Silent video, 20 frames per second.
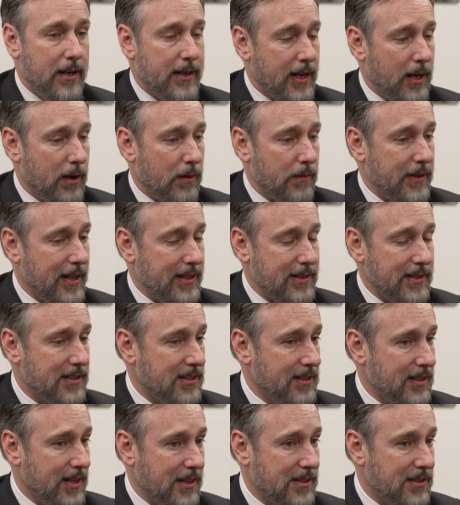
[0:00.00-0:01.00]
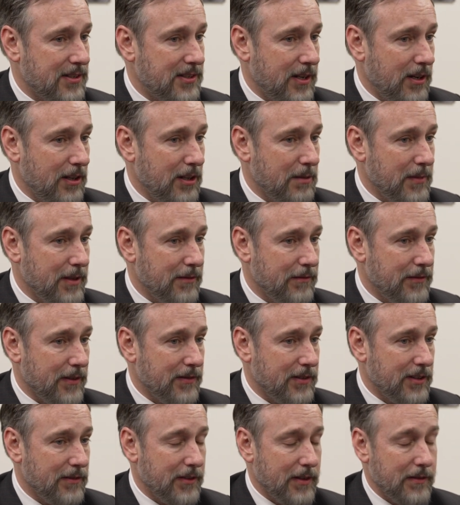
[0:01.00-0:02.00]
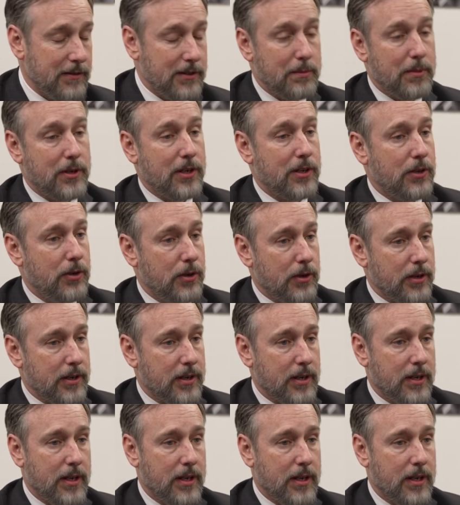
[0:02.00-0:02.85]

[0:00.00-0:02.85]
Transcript: Now, that doesn't necessarily mean 50-50, but it could.